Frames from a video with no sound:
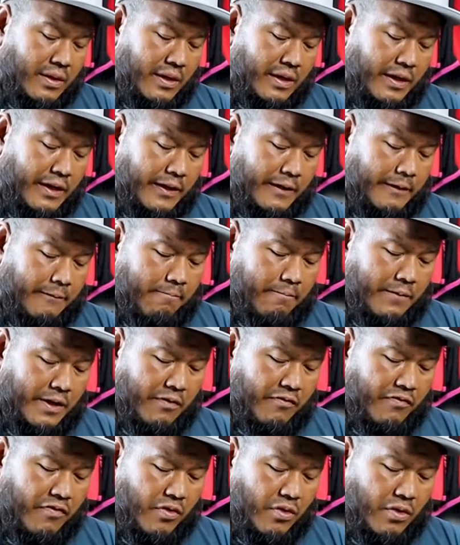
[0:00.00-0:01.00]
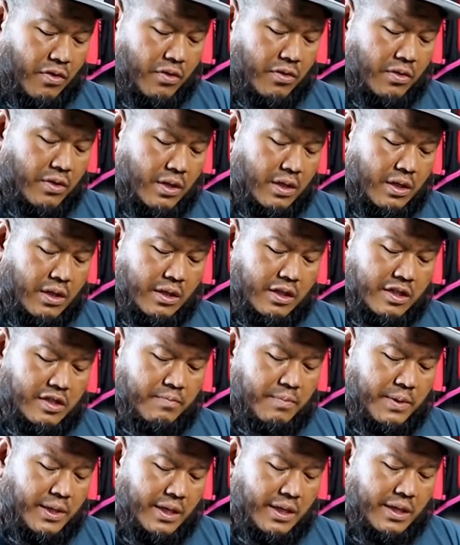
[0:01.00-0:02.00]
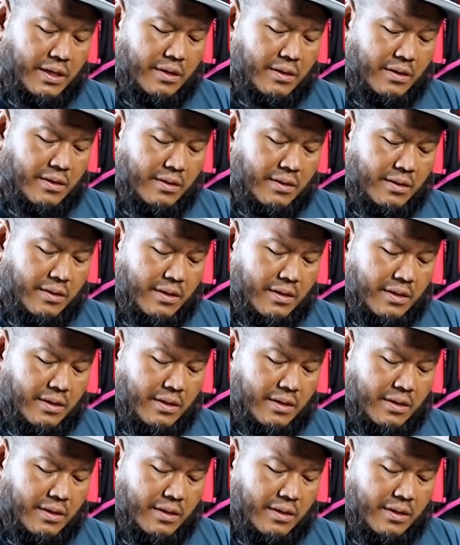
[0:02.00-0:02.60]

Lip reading: and for the spinning,